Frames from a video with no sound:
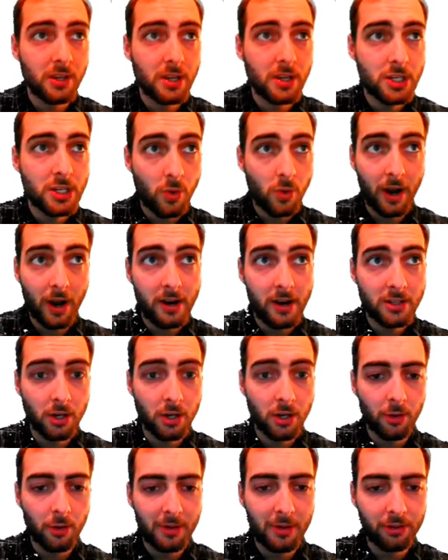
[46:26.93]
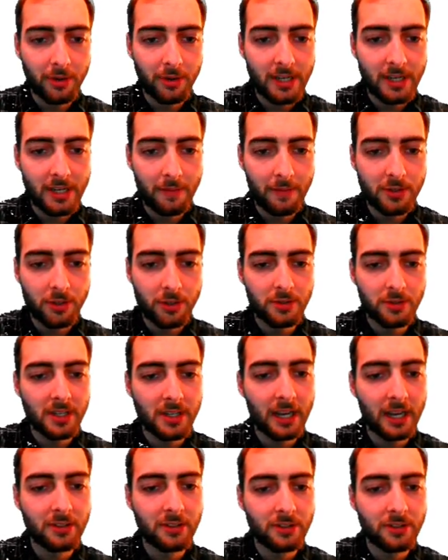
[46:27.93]
squared, so it would be 3 times 2 is
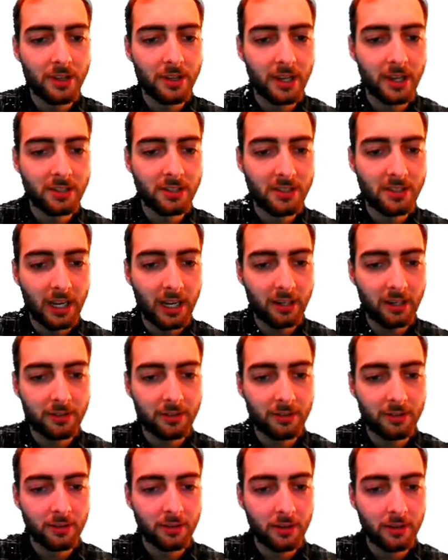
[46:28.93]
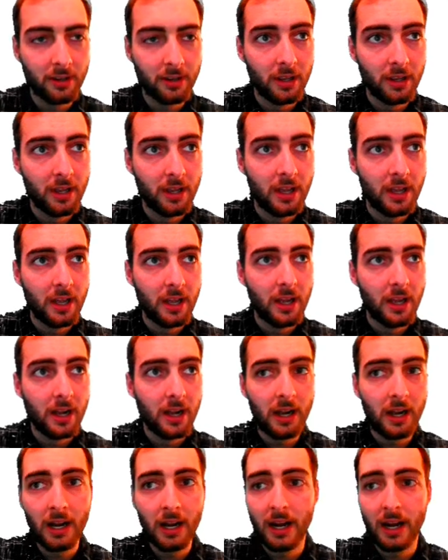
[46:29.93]
x to the 6,
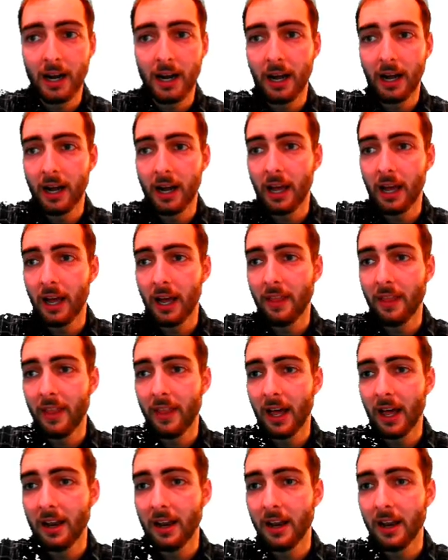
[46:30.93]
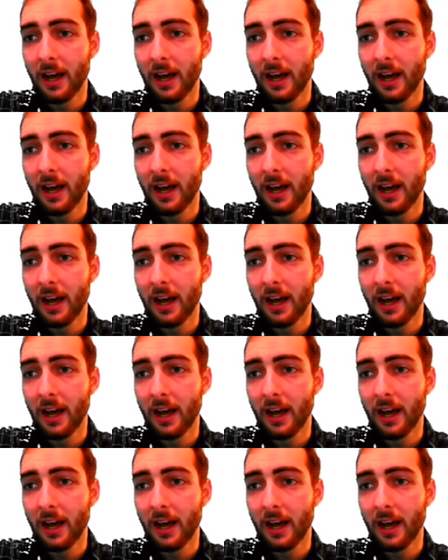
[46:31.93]
and then